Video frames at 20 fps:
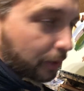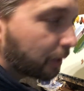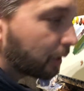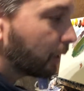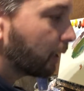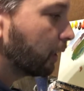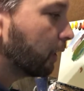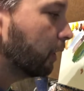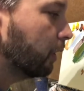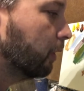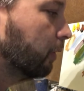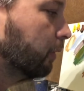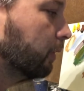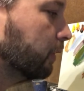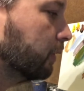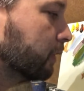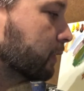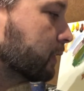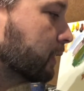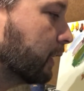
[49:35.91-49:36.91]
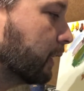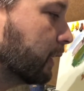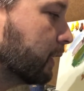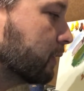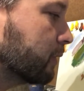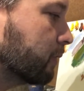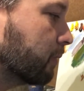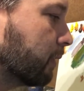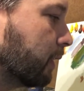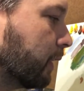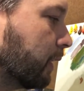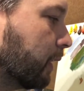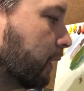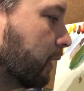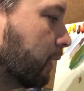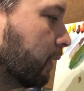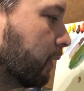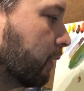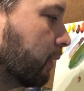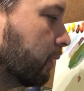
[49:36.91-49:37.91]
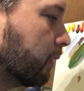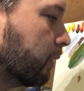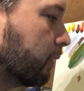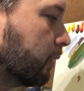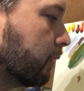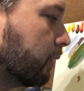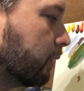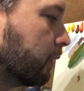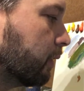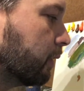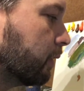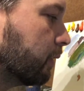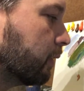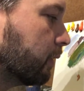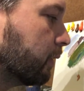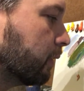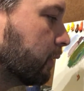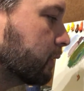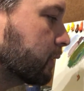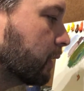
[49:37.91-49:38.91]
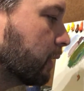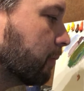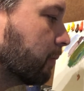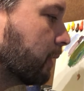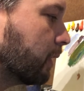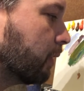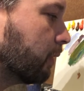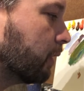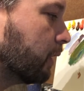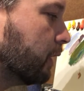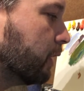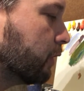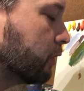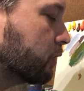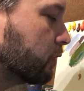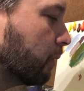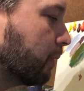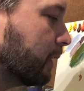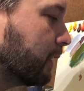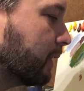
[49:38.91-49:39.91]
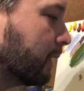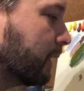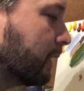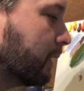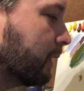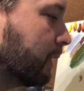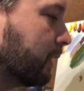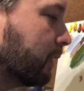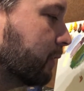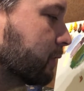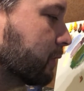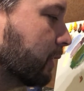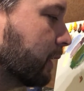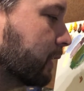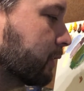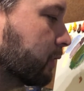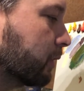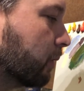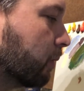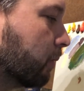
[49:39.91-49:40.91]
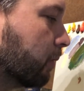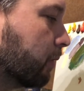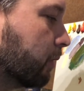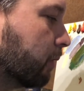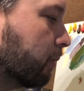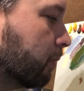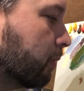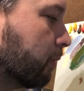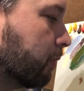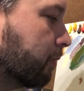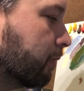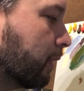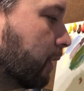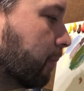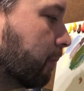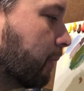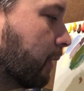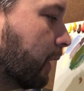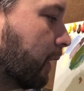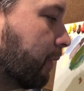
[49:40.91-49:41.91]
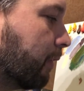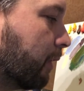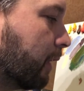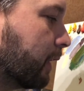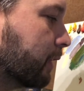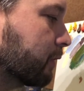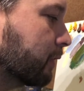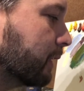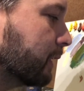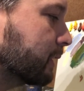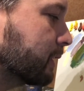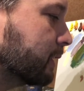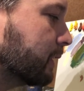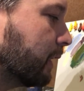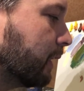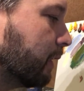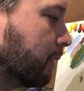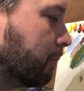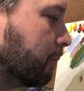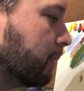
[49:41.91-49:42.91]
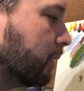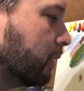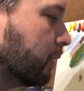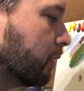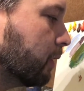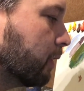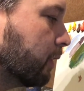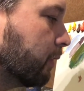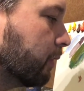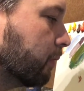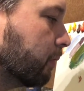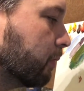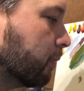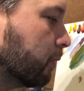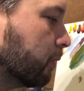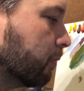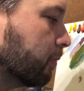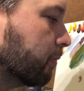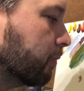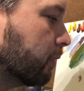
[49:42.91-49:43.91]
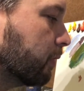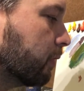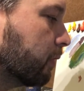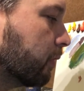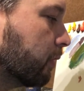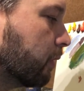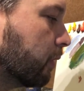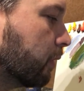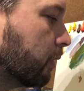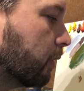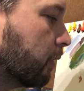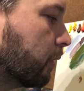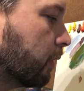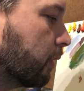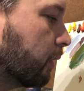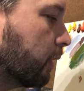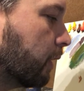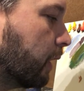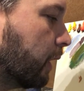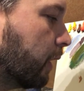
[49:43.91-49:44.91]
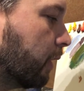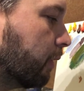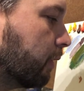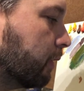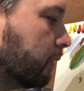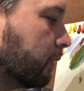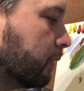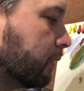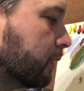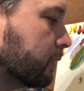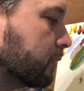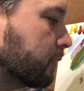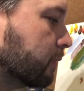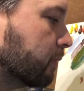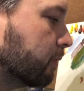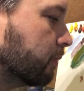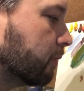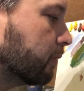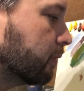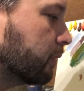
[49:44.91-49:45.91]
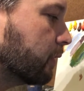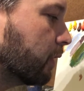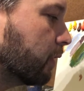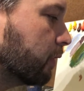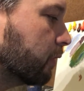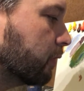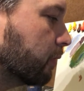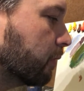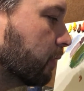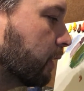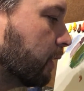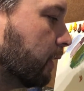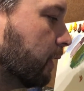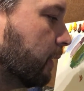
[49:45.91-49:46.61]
Oh, it looks like it's right here. It's coming out. So those are actually holding the roof up, and they're actually extended beyond the roof out into this territory.